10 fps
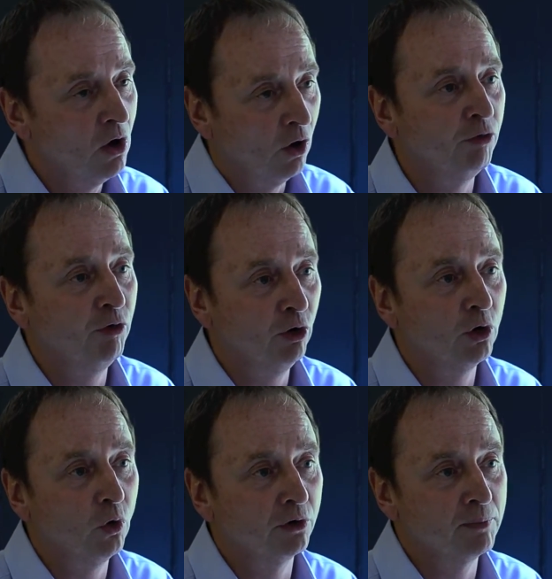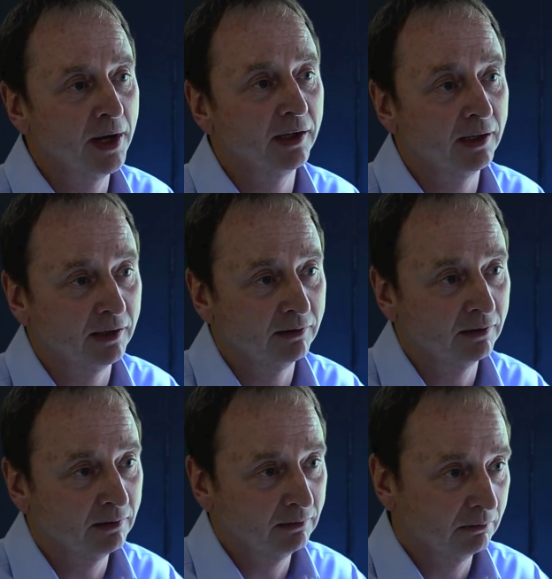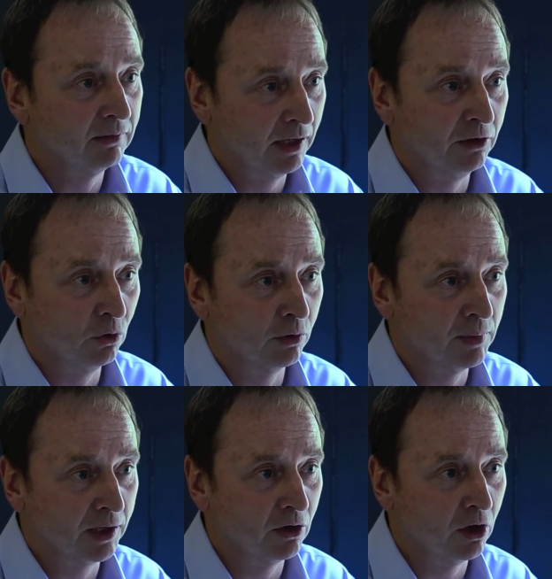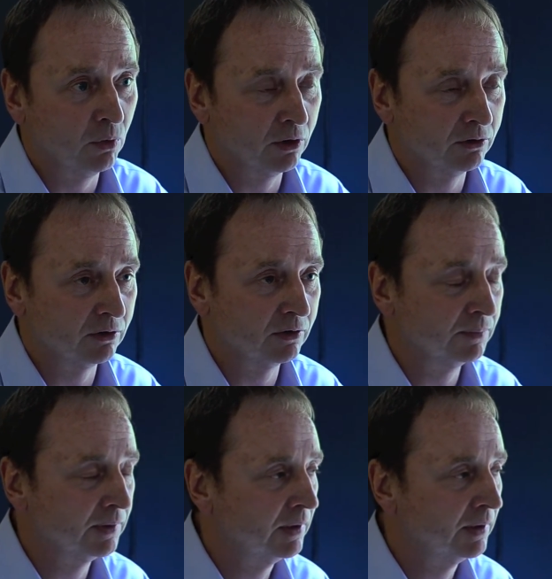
or fully automating it in the automated artwork system.